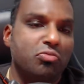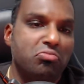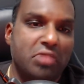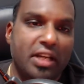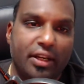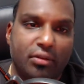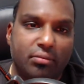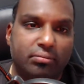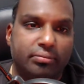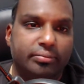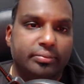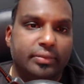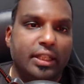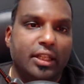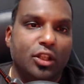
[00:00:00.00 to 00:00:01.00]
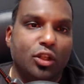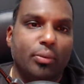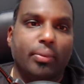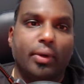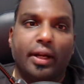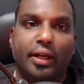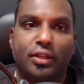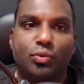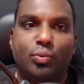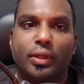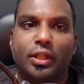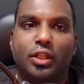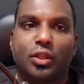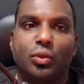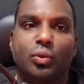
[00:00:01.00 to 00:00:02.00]
take your breaks when
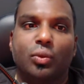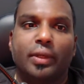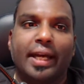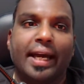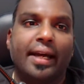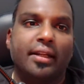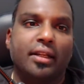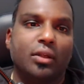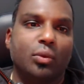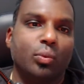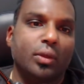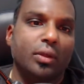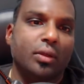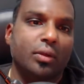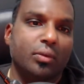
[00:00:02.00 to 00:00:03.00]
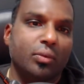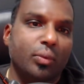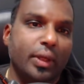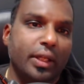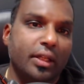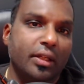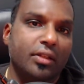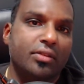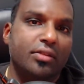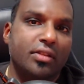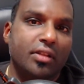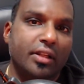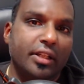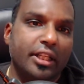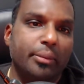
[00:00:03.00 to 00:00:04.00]
you can and when it's a
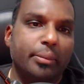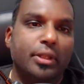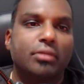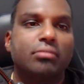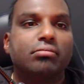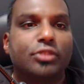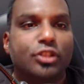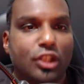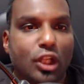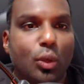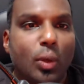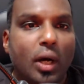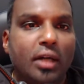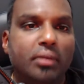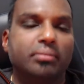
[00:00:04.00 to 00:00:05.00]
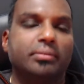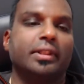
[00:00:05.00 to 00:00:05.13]
little bit slower,